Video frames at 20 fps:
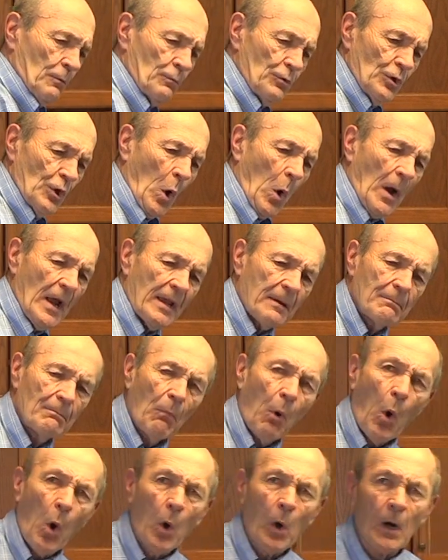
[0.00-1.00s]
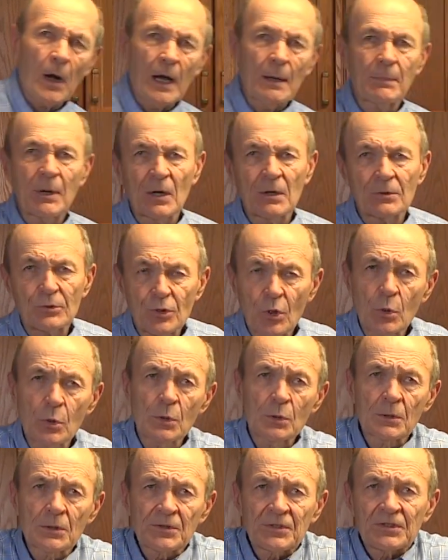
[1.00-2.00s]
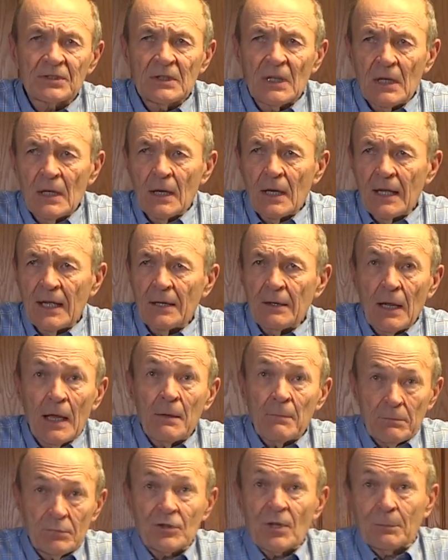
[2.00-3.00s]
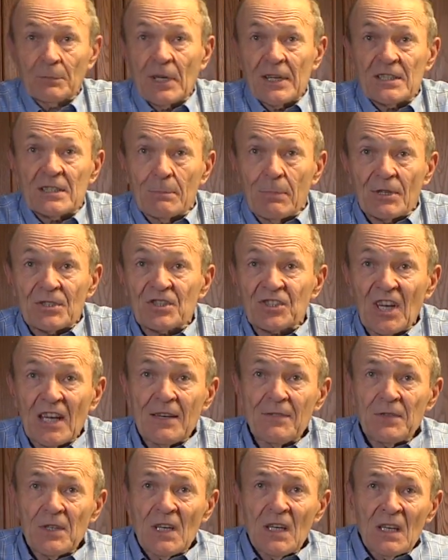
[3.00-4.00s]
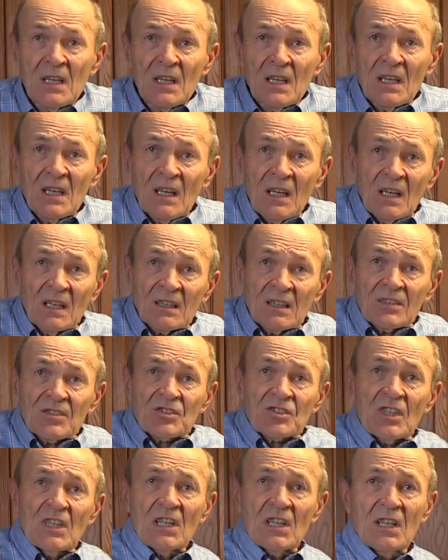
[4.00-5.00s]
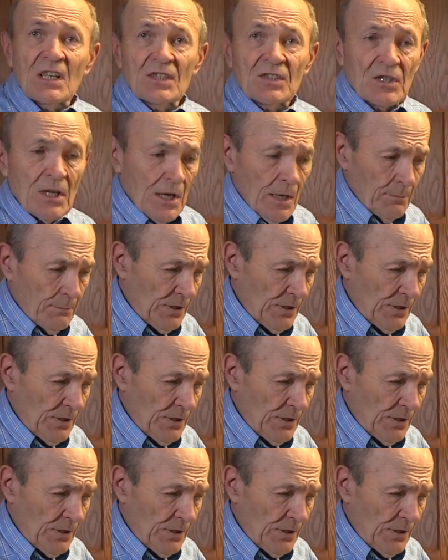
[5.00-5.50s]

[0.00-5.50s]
knowing more about tools and, and, and sometimes about safety than city kids.